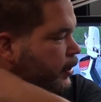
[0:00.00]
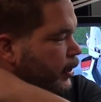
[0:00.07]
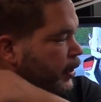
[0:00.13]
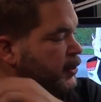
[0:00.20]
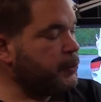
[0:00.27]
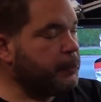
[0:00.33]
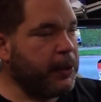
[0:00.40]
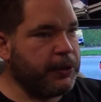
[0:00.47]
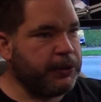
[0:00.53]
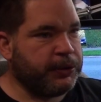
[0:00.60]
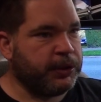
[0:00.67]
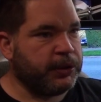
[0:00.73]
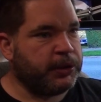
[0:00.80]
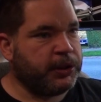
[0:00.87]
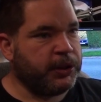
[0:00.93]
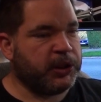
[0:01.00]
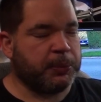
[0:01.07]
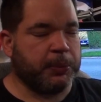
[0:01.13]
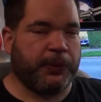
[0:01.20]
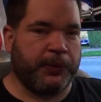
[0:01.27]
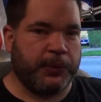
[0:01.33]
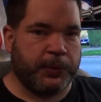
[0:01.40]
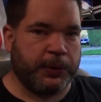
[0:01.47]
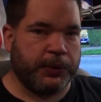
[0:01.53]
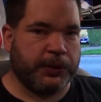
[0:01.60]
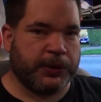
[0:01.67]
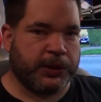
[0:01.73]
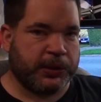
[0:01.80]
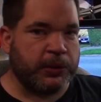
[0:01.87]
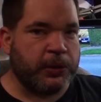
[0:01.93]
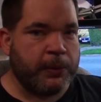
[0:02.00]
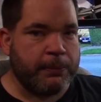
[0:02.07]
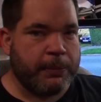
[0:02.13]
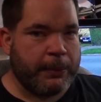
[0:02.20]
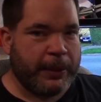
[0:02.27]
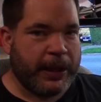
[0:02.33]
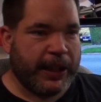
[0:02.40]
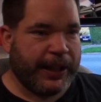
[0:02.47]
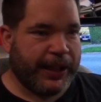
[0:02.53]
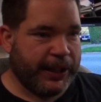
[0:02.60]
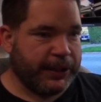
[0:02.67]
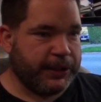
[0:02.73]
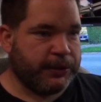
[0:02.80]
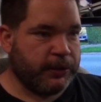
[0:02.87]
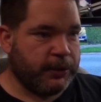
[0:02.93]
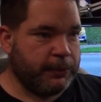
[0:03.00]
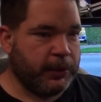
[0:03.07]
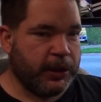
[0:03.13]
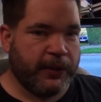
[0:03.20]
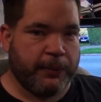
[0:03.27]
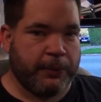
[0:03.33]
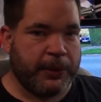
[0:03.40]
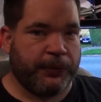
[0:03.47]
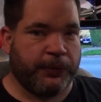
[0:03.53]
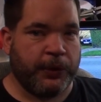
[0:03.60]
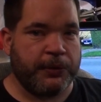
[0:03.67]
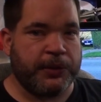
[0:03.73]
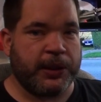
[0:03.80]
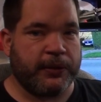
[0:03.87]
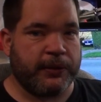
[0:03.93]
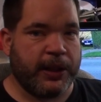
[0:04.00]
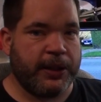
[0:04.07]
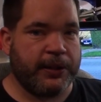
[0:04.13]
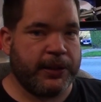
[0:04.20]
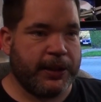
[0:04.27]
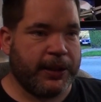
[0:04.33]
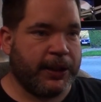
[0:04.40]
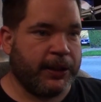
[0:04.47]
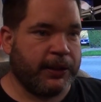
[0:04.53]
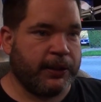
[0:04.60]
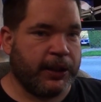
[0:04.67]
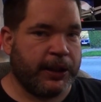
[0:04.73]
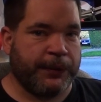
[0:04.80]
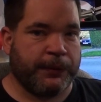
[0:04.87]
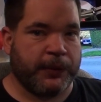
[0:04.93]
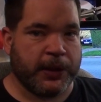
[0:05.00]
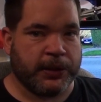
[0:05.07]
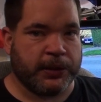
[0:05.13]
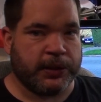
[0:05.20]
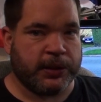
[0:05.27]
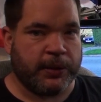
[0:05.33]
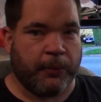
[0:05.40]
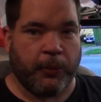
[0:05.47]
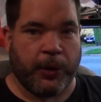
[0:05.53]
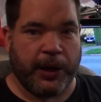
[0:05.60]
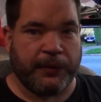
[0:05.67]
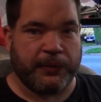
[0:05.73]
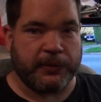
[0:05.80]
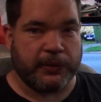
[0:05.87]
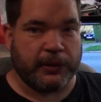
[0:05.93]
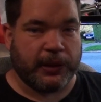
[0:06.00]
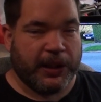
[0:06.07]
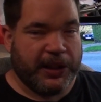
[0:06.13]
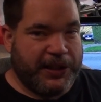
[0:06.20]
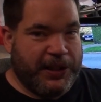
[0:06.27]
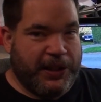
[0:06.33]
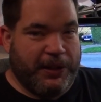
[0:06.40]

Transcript: That's posted just before Storm Babette hit, so it might even be floating around in a flood somewhere for all I